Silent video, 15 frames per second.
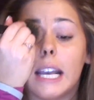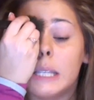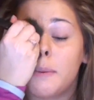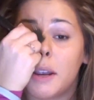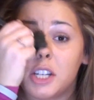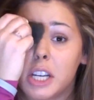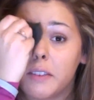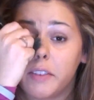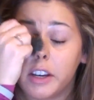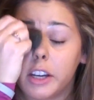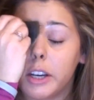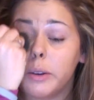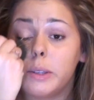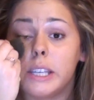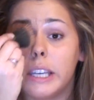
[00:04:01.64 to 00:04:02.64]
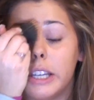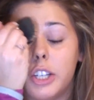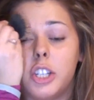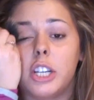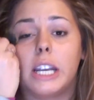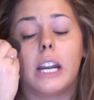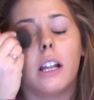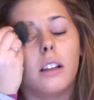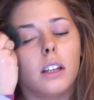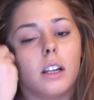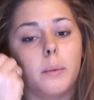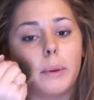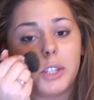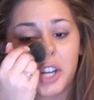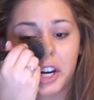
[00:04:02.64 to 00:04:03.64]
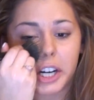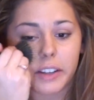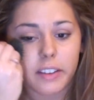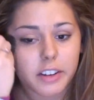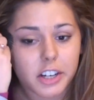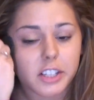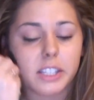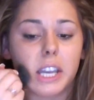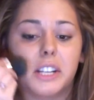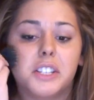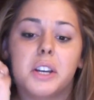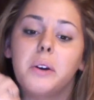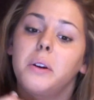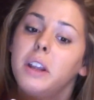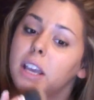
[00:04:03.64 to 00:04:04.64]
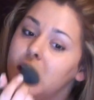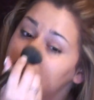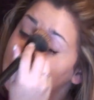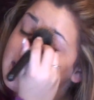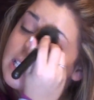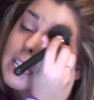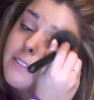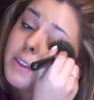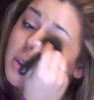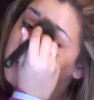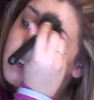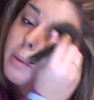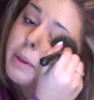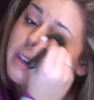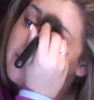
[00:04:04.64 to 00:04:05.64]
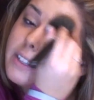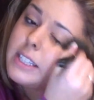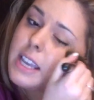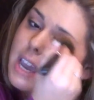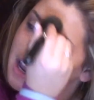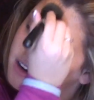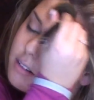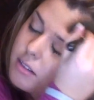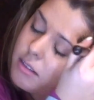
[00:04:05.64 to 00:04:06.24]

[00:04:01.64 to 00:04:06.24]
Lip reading: Especially if you're using a shade a little bit darker than your skin tone, it's give you a little bit of a tan.